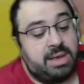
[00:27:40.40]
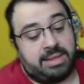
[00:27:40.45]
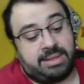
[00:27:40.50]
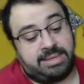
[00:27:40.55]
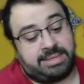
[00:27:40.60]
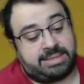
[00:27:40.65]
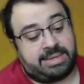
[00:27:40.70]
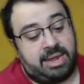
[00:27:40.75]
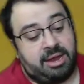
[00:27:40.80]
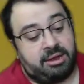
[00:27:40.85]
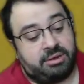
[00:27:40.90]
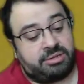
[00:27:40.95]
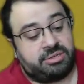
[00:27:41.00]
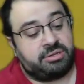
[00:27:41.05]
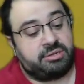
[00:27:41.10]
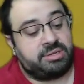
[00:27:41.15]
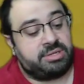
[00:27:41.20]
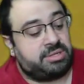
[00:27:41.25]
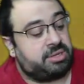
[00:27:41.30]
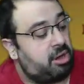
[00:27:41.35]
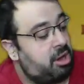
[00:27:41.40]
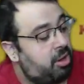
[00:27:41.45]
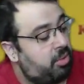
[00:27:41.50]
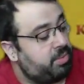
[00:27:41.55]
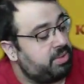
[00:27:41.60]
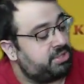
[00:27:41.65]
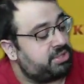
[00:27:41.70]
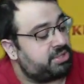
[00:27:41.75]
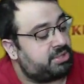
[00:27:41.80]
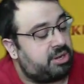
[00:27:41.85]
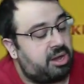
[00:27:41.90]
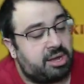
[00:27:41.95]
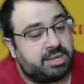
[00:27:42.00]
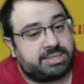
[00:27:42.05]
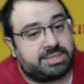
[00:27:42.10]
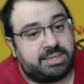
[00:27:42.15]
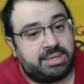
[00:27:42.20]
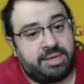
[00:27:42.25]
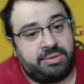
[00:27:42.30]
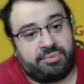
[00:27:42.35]
this character is always just
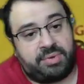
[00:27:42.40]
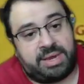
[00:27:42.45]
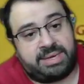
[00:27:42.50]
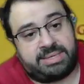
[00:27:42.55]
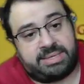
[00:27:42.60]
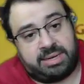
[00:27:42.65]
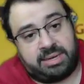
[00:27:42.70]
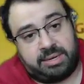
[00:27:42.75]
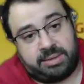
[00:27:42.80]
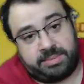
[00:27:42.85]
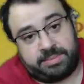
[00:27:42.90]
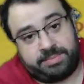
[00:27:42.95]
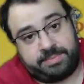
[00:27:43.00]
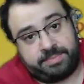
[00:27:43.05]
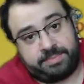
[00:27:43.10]
constantly resting